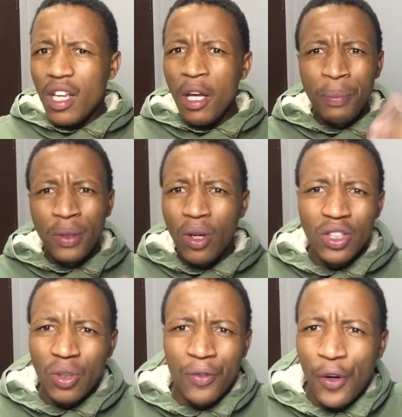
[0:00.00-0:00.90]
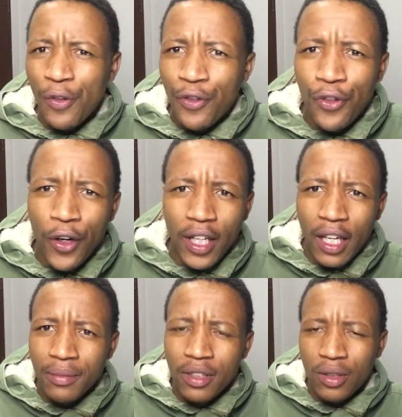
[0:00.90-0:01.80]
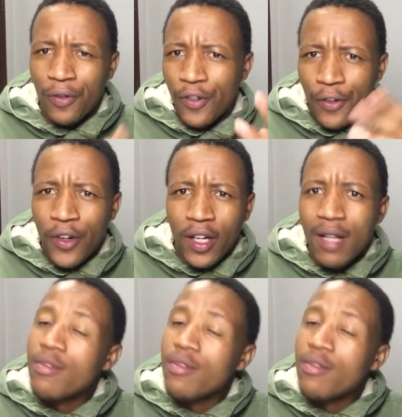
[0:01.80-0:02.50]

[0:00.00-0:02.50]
because of 4 games of 4 games.